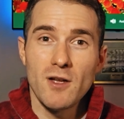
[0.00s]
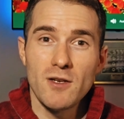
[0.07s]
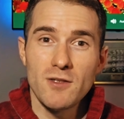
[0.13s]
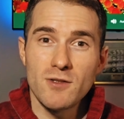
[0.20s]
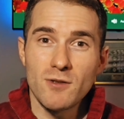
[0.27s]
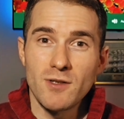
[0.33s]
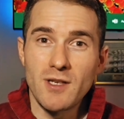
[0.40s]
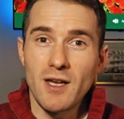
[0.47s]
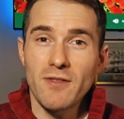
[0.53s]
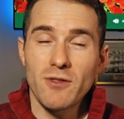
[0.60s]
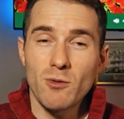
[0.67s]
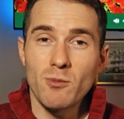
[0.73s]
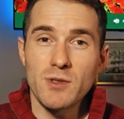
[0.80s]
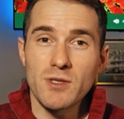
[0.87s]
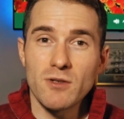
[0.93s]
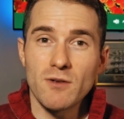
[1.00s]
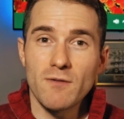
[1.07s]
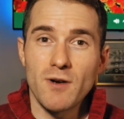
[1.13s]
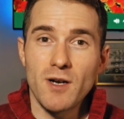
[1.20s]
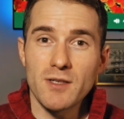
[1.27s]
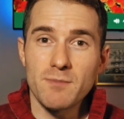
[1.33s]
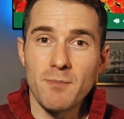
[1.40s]
to get The Wizard of
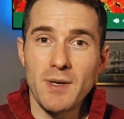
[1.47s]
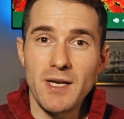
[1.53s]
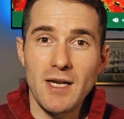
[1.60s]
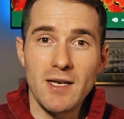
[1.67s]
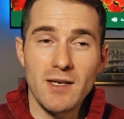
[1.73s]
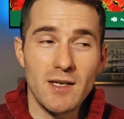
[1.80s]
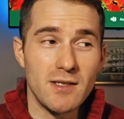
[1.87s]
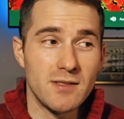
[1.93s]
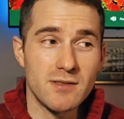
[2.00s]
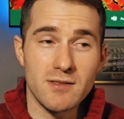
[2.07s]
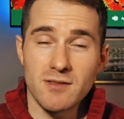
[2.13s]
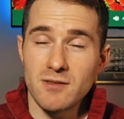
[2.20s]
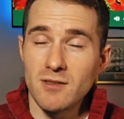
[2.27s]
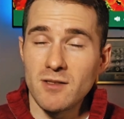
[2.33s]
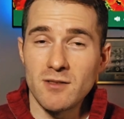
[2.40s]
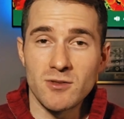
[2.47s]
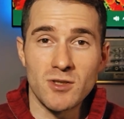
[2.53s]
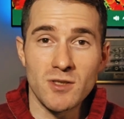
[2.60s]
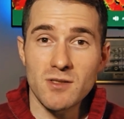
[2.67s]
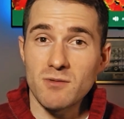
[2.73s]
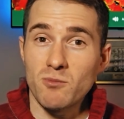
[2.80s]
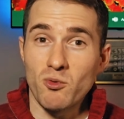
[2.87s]
Oz made is
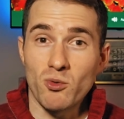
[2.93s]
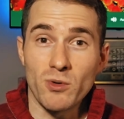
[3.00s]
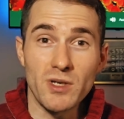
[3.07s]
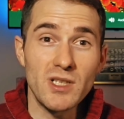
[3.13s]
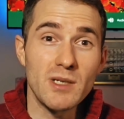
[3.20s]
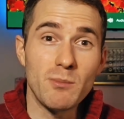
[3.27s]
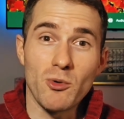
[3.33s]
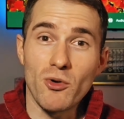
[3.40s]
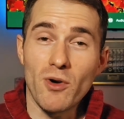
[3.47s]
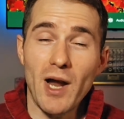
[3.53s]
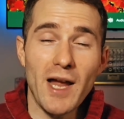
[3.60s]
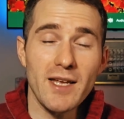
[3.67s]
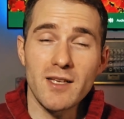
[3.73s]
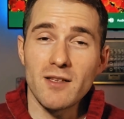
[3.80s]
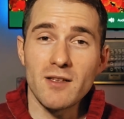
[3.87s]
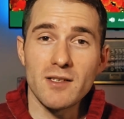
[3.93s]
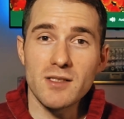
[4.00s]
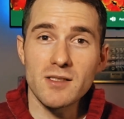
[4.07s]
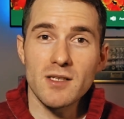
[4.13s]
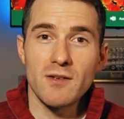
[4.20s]
just really miraculous.